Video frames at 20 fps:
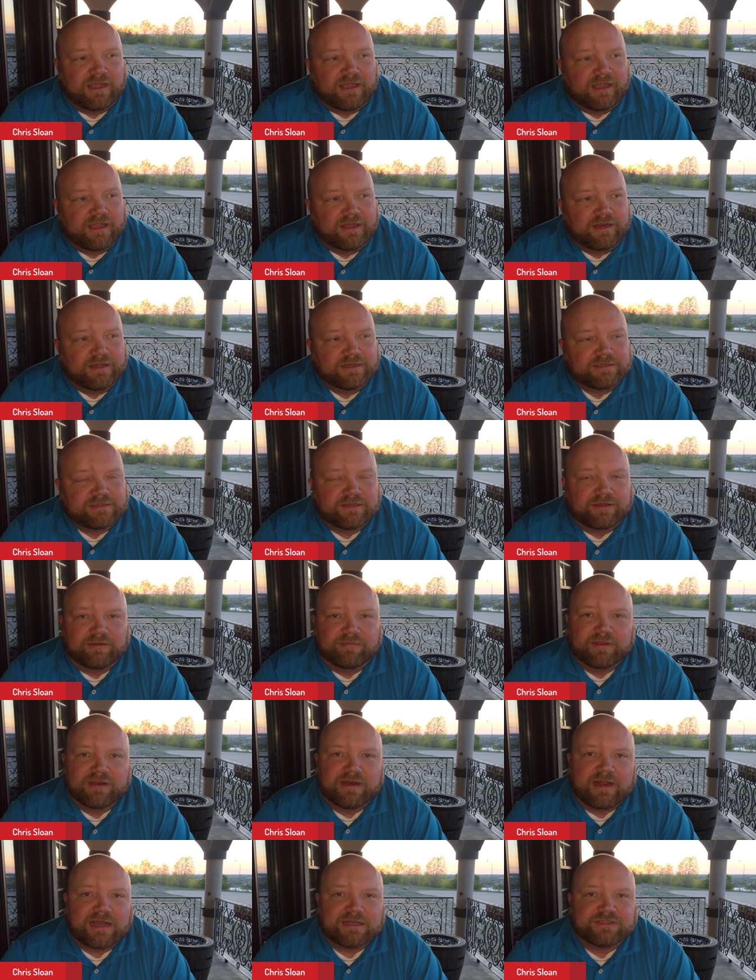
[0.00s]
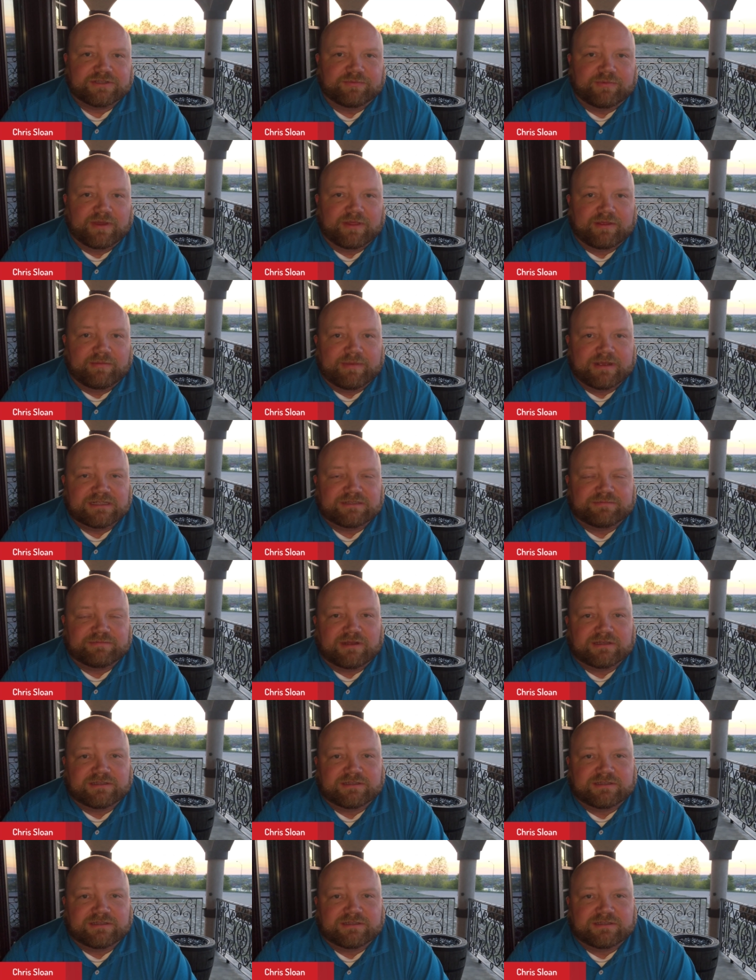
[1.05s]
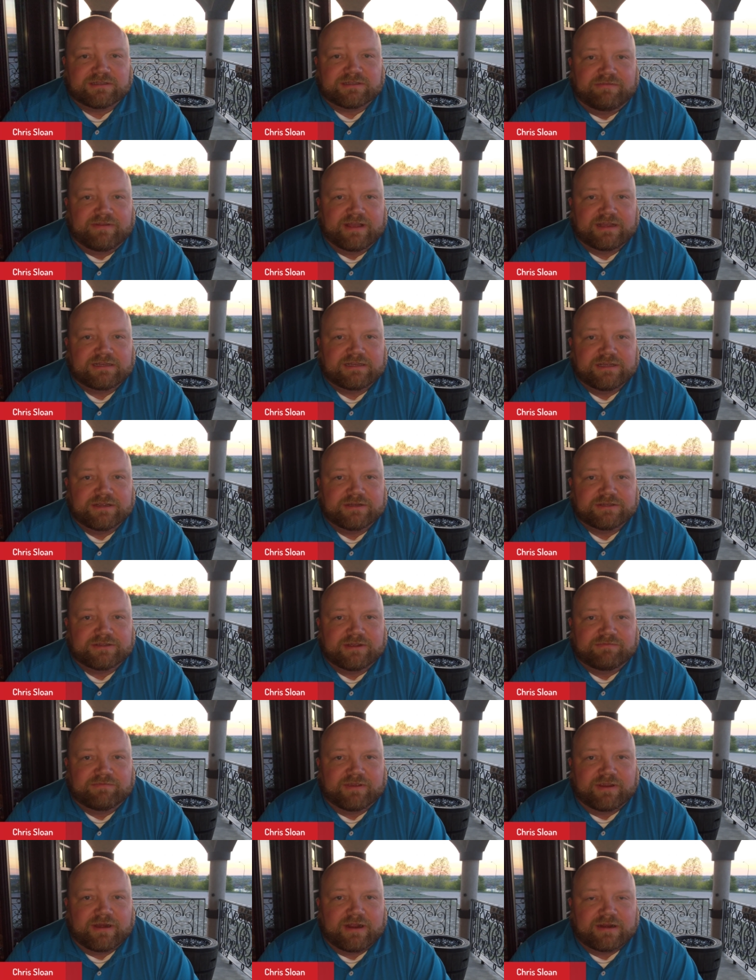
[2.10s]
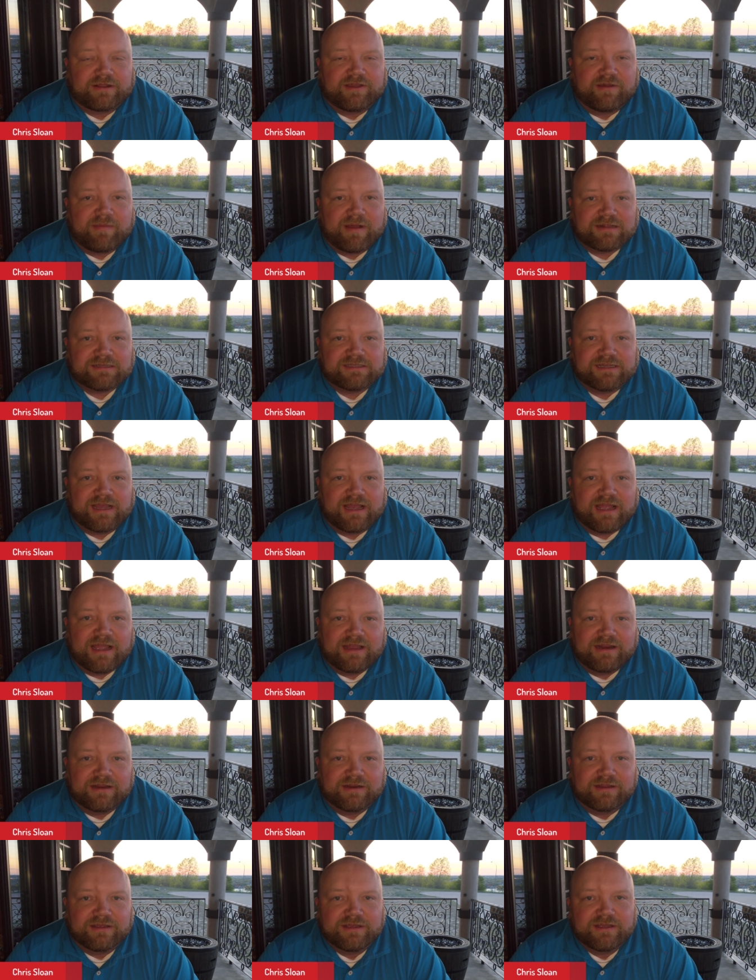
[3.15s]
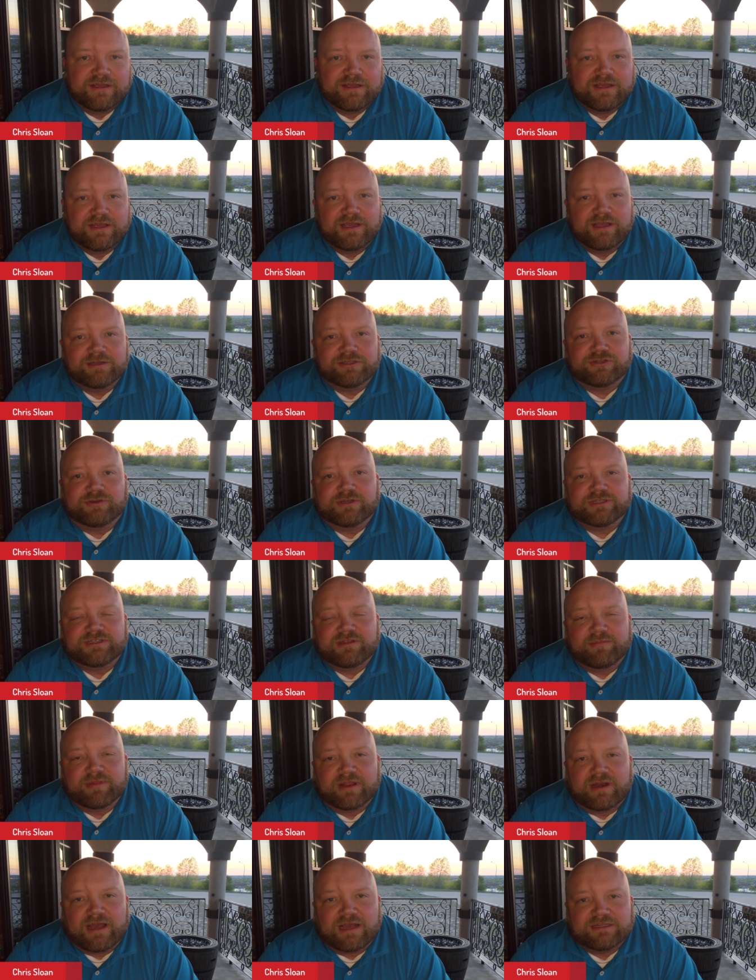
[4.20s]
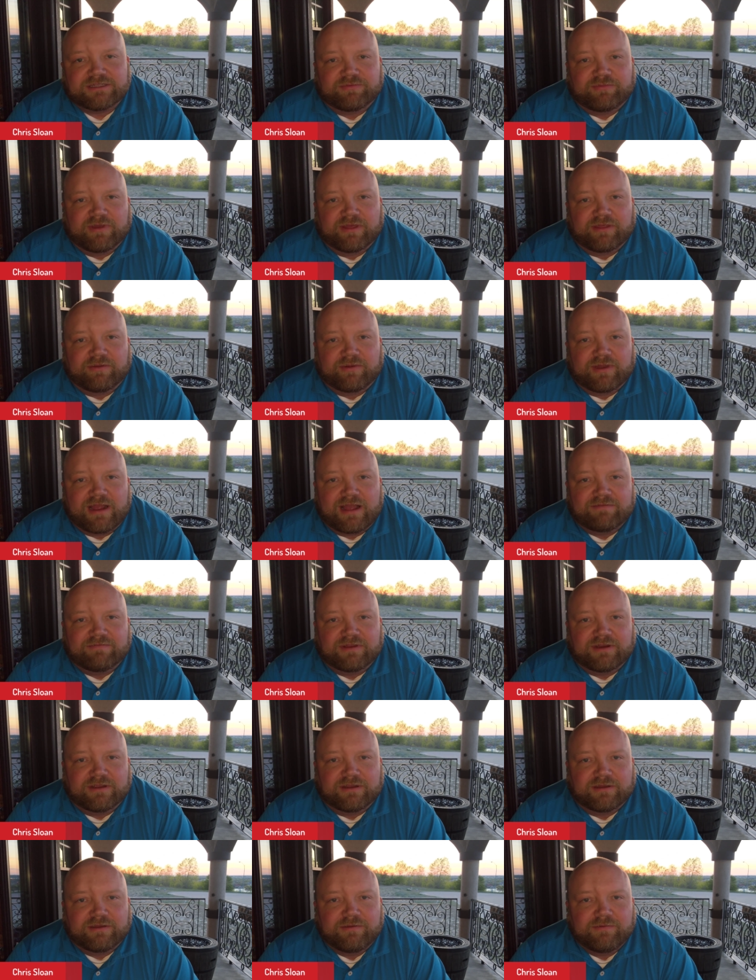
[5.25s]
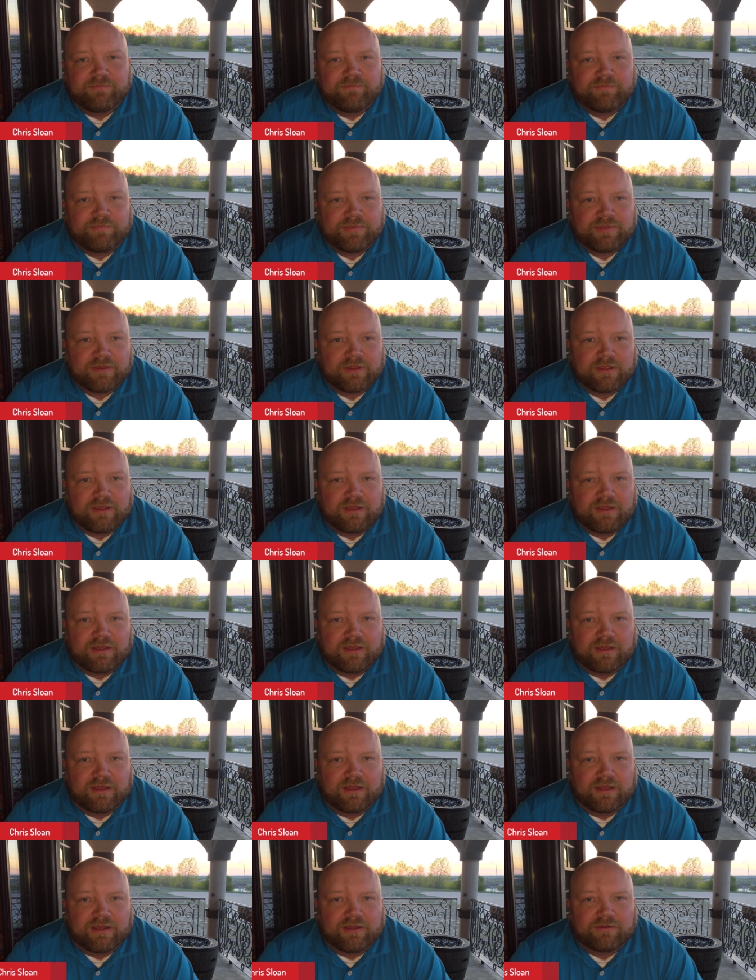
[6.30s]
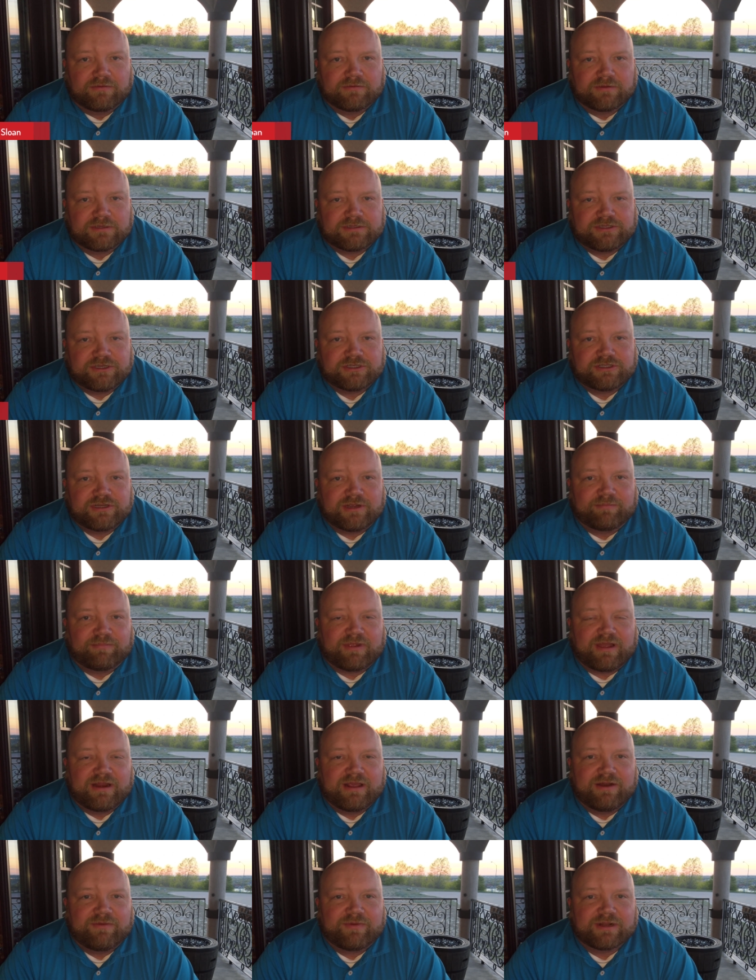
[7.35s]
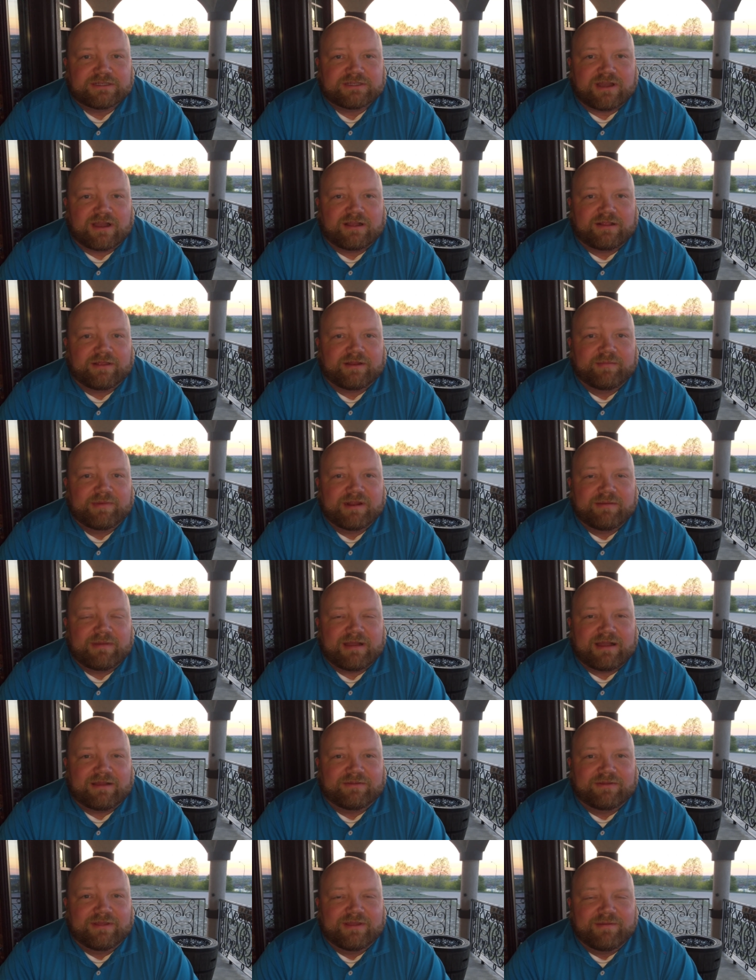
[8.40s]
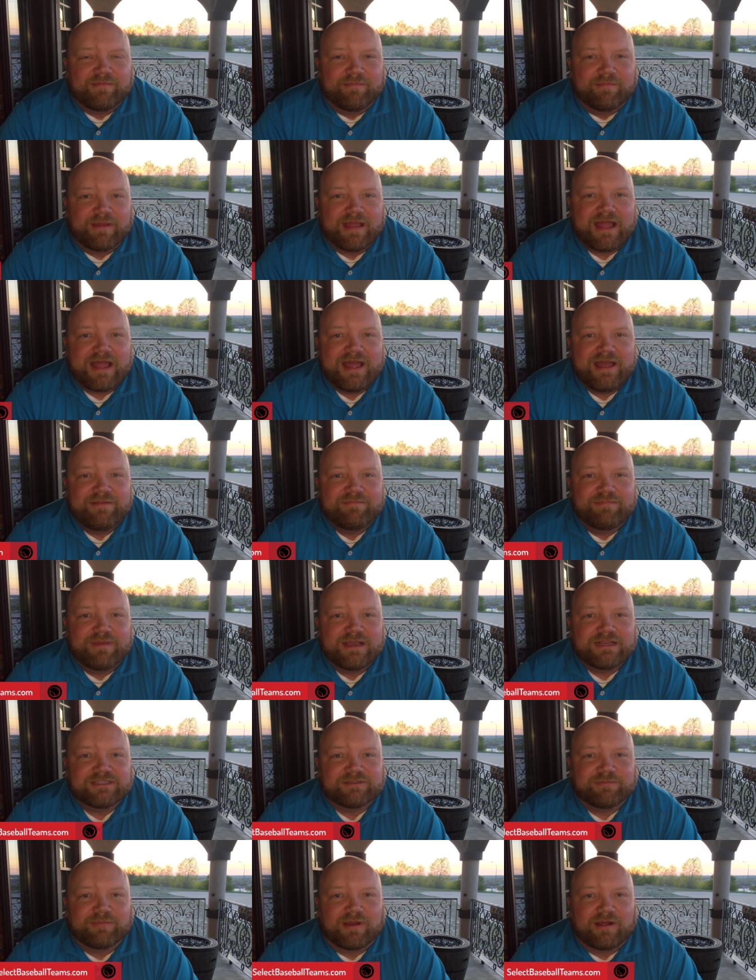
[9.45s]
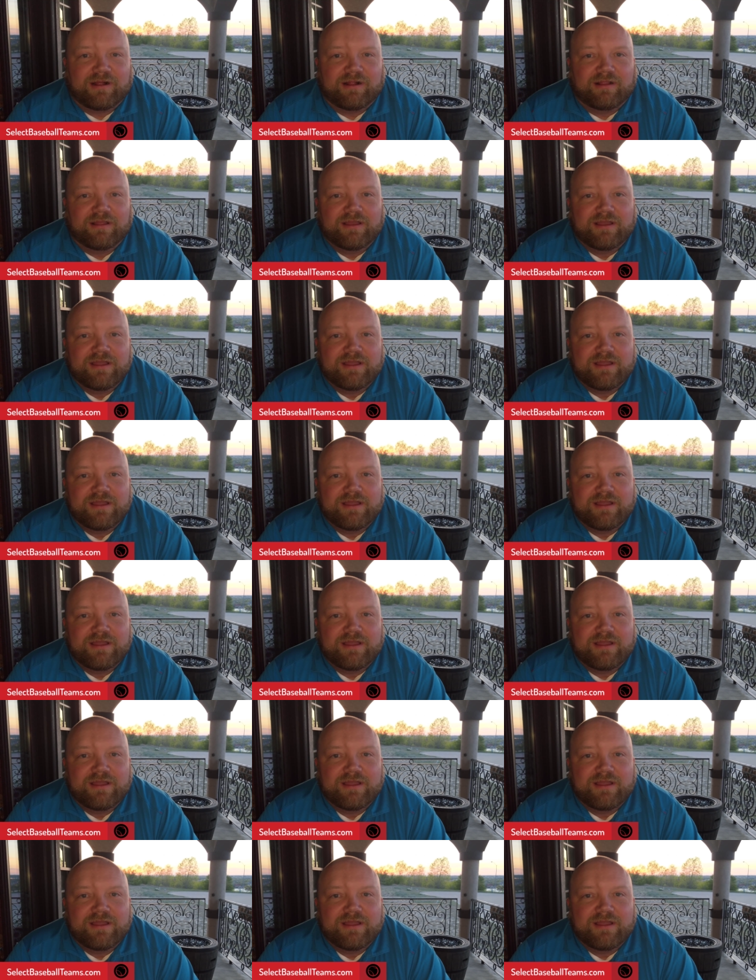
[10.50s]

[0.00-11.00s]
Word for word: and it's a little bit nicer weather. Baseball's full effect here so I figured I'd come outside and enjoy some of the nicer weather we're having here. Uh, let's just jump right in. I want to talk a little bit about bad baseball